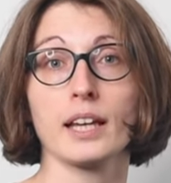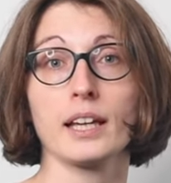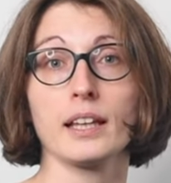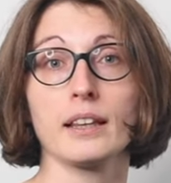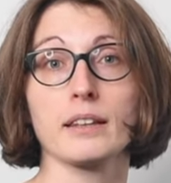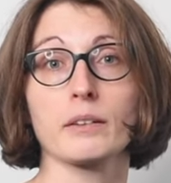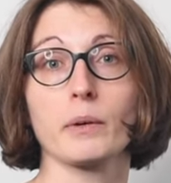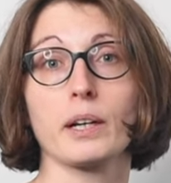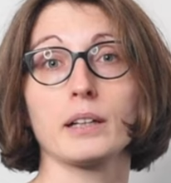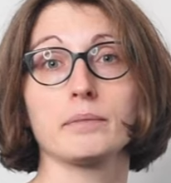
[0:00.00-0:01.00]
and
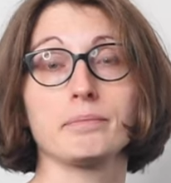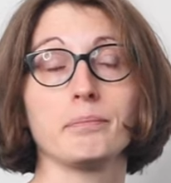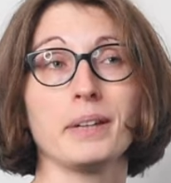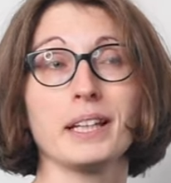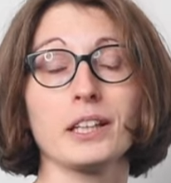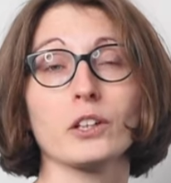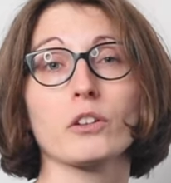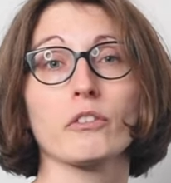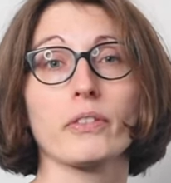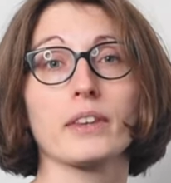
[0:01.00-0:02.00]
where many
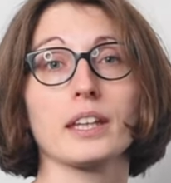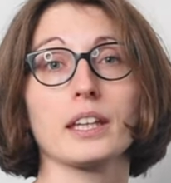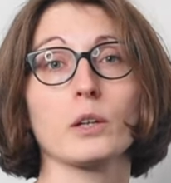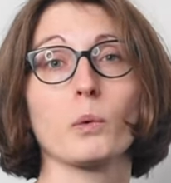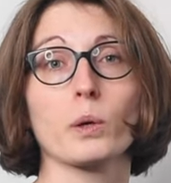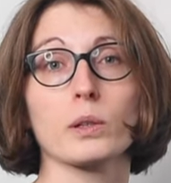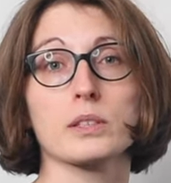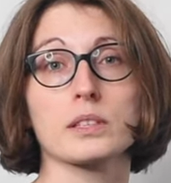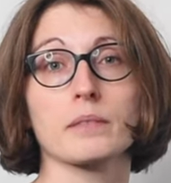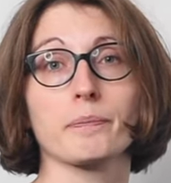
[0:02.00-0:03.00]
of the
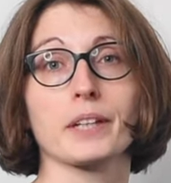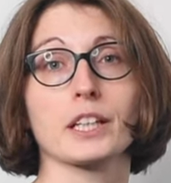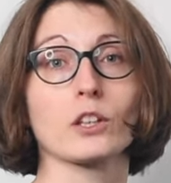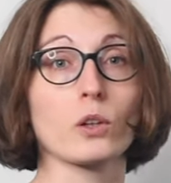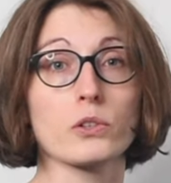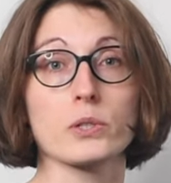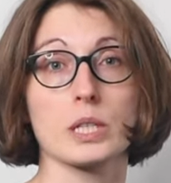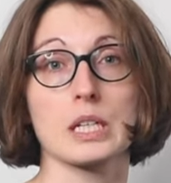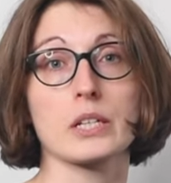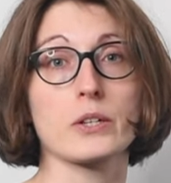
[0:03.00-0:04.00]
world's
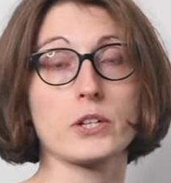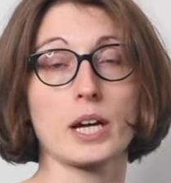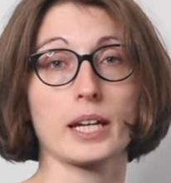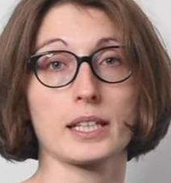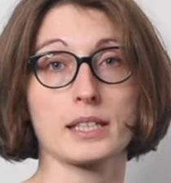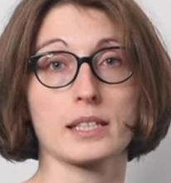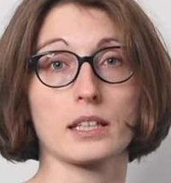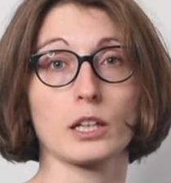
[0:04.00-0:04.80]
technology giants,